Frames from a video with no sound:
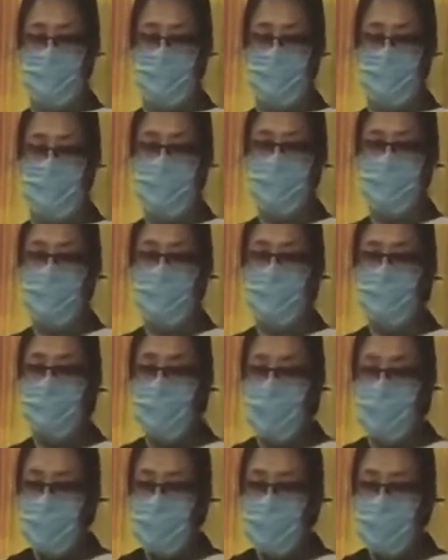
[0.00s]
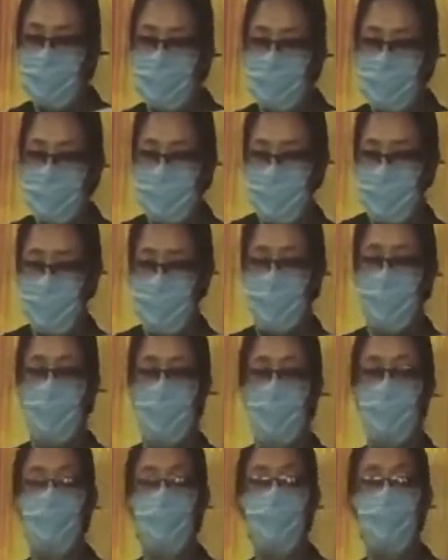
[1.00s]
that is a little
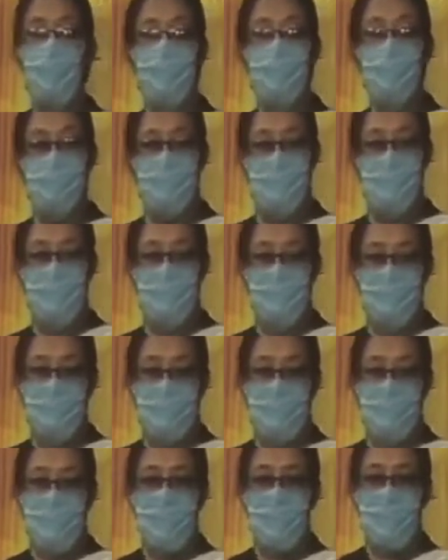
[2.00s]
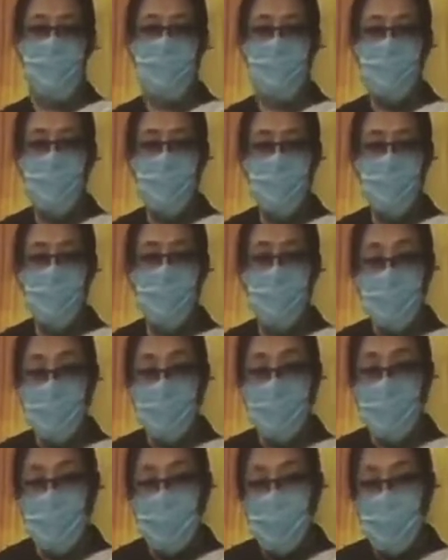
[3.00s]
rude. So you have to know what
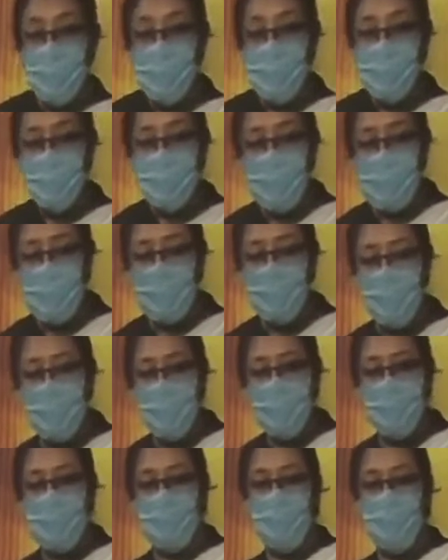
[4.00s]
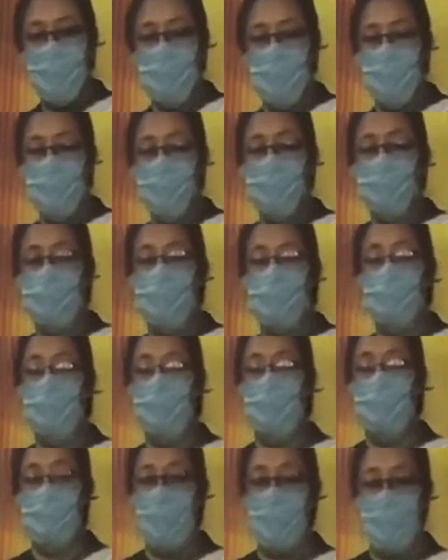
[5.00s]
kind of language to be used when
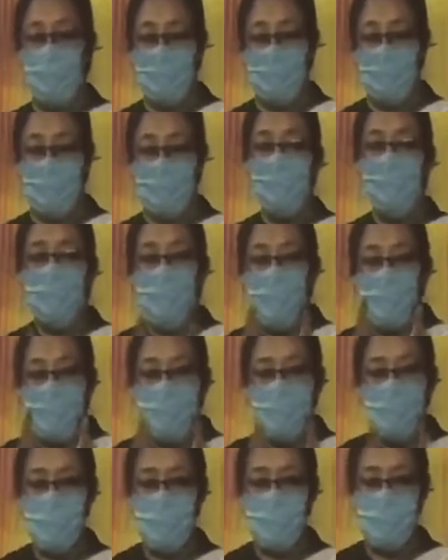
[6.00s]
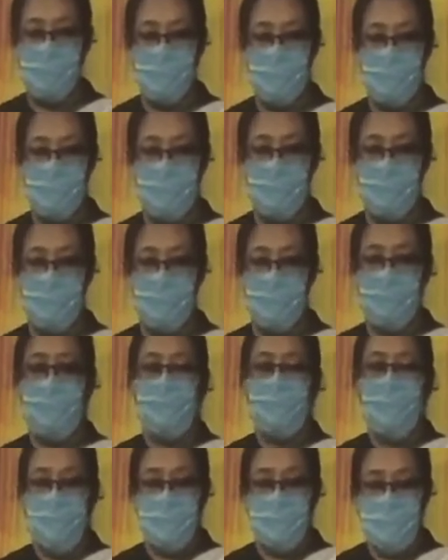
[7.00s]
you are writing such a thing.
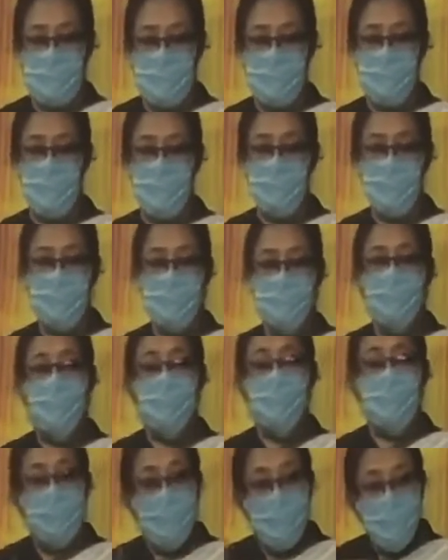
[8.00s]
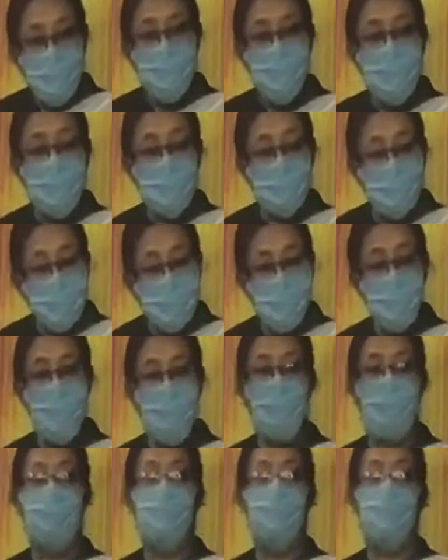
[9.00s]
As a student, you must know
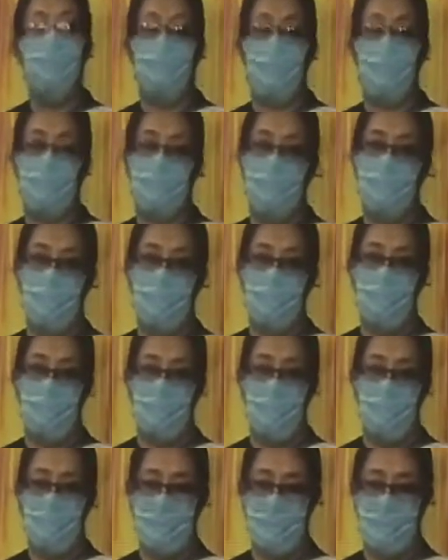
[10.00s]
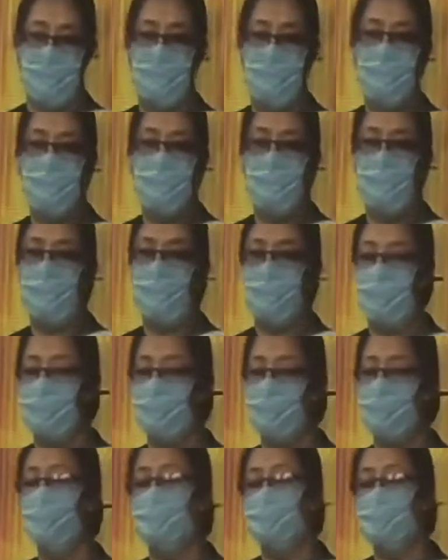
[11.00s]
how to present something. Like,
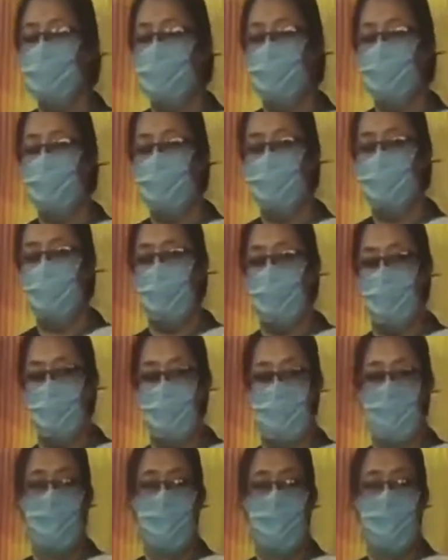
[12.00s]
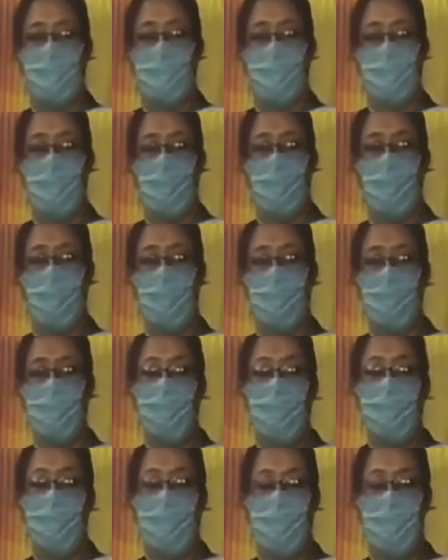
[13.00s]
sometimes you say, ma'am,
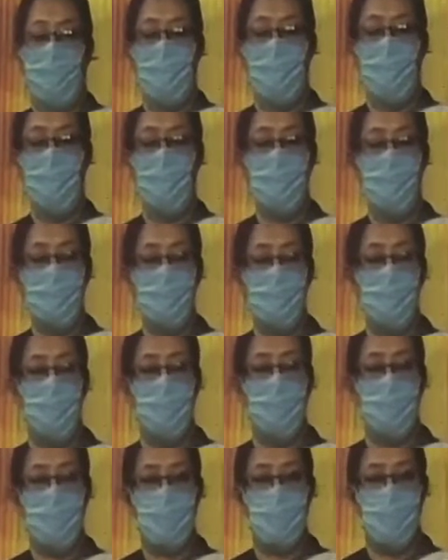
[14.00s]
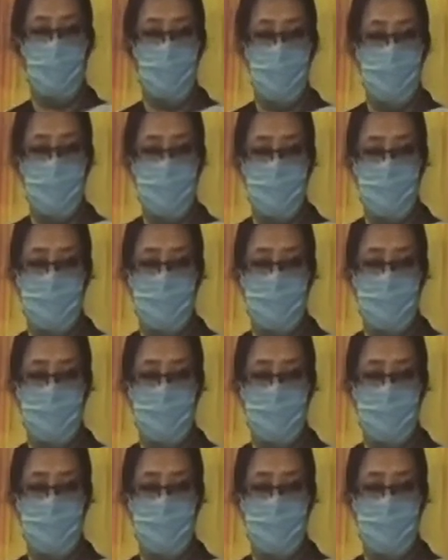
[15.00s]
can I go to the washroom?